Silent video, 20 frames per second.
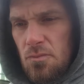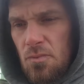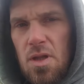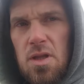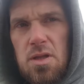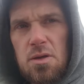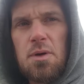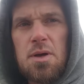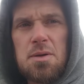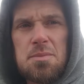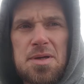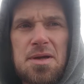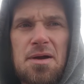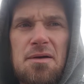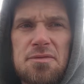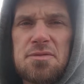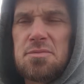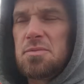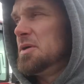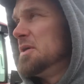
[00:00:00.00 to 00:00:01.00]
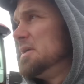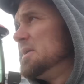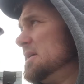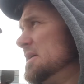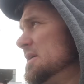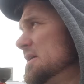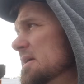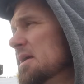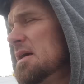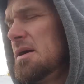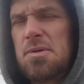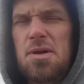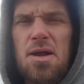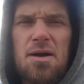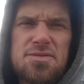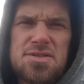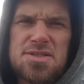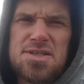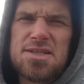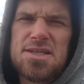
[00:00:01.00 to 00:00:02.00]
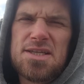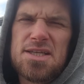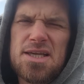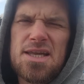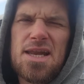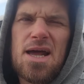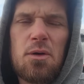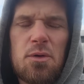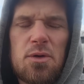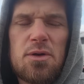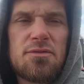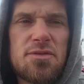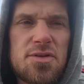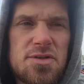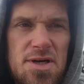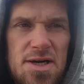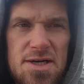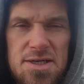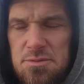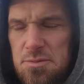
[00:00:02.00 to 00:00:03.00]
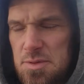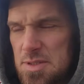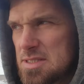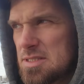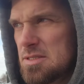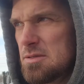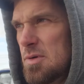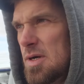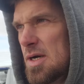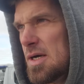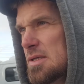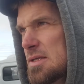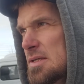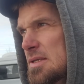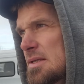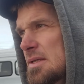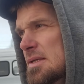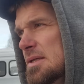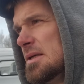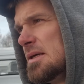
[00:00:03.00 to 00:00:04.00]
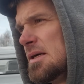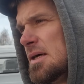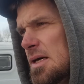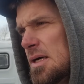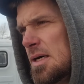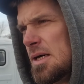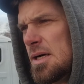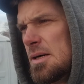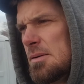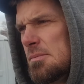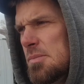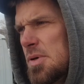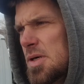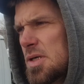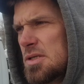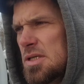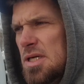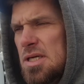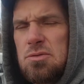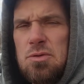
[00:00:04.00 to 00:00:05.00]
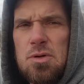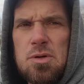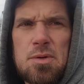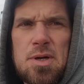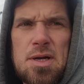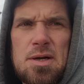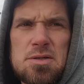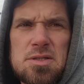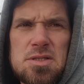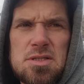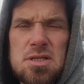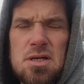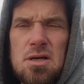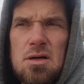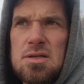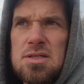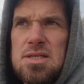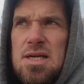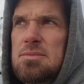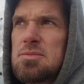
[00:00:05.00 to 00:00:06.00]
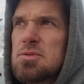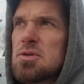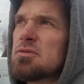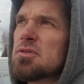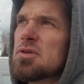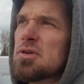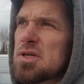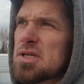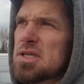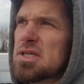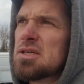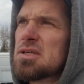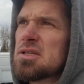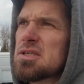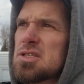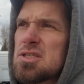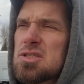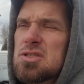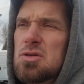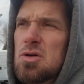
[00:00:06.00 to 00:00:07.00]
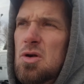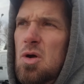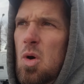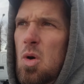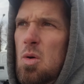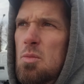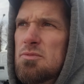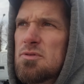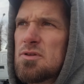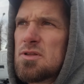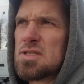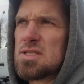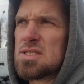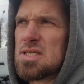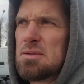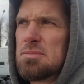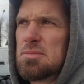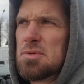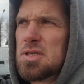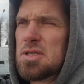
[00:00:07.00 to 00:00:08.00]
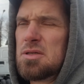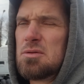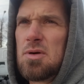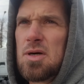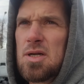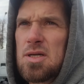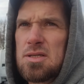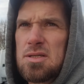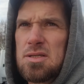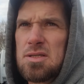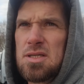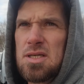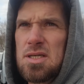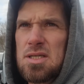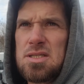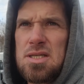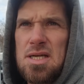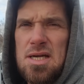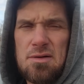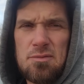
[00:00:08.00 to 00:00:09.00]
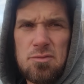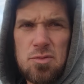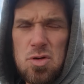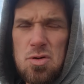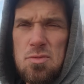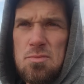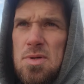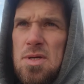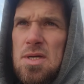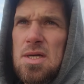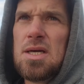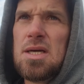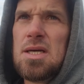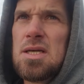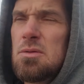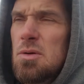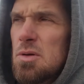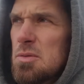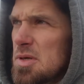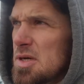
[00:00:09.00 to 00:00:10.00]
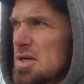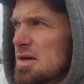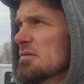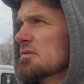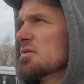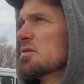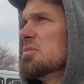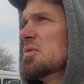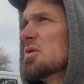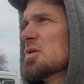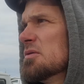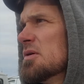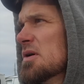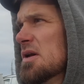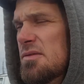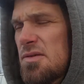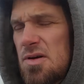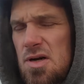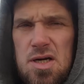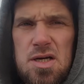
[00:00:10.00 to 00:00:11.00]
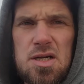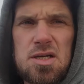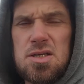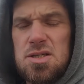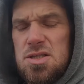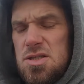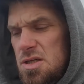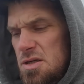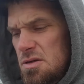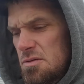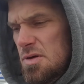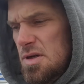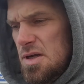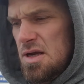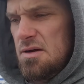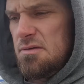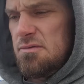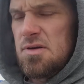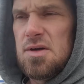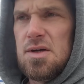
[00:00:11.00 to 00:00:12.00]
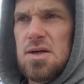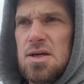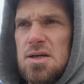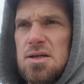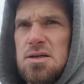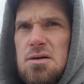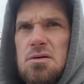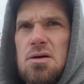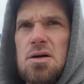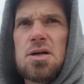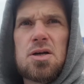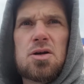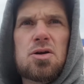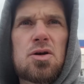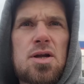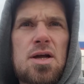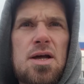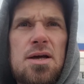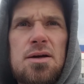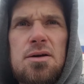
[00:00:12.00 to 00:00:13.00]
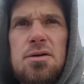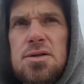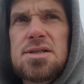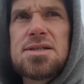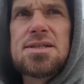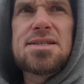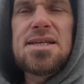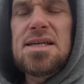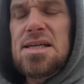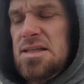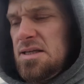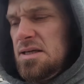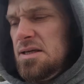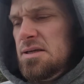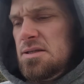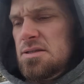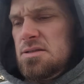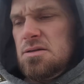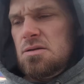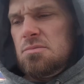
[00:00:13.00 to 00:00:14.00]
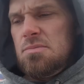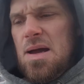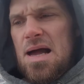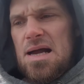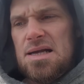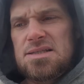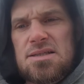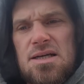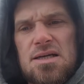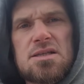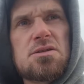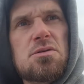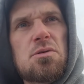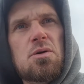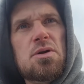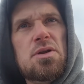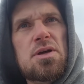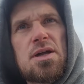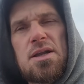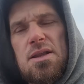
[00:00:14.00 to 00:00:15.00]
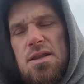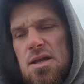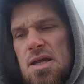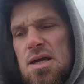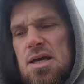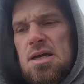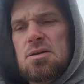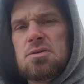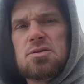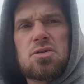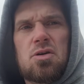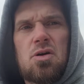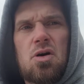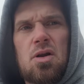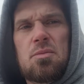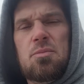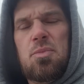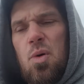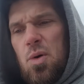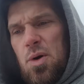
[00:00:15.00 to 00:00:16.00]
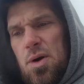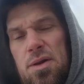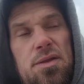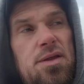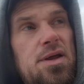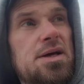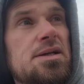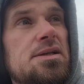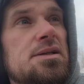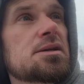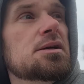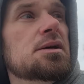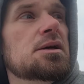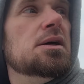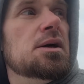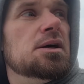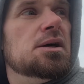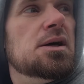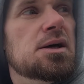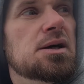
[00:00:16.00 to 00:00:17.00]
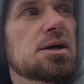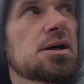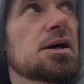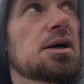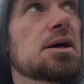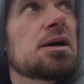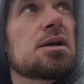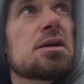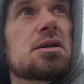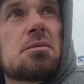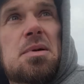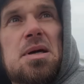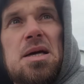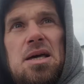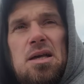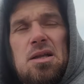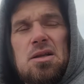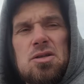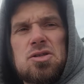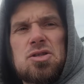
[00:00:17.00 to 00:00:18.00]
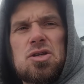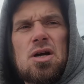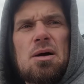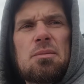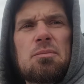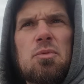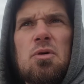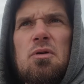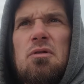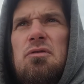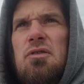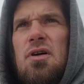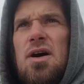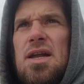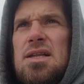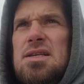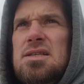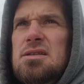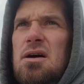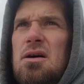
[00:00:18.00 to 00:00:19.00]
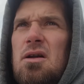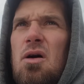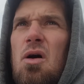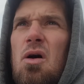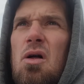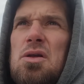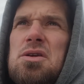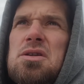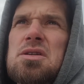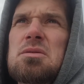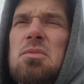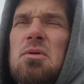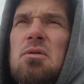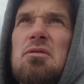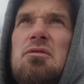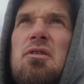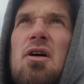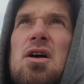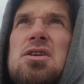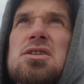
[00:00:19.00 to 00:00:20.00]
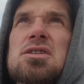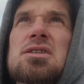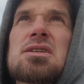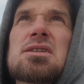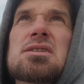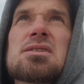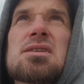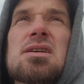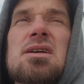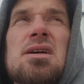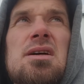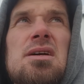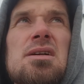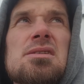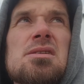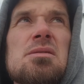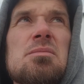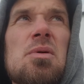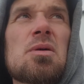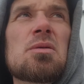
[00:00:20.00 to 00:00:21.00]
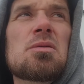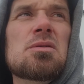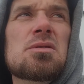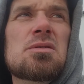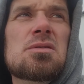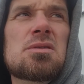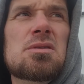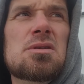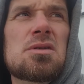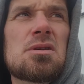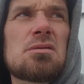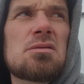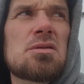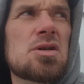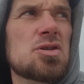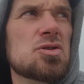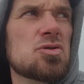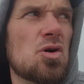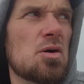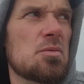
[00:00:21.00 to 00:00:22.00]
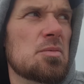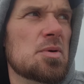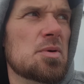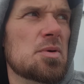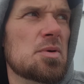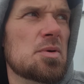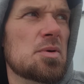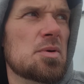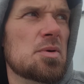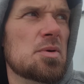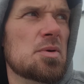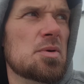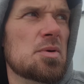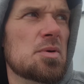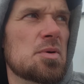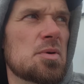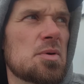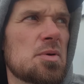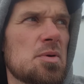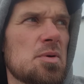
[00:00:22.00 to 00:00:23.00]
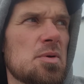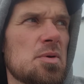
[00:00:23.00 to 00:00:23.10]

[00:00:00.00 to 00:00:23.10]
You want to be comfortable. I mean, obviously I did get out of the tractor once in a while, but yeah, 21 hours is a long time. So if you're in here, this is your home for the summer. You want it to have room, you want to be comfortable, you want to have air conditioning, you want to have, you know, a good seat so your back's not sore at the end of the day. Those are all important things to making the job more fun. It's not all just about function, it's about, you know, enjoyment and comfort as well.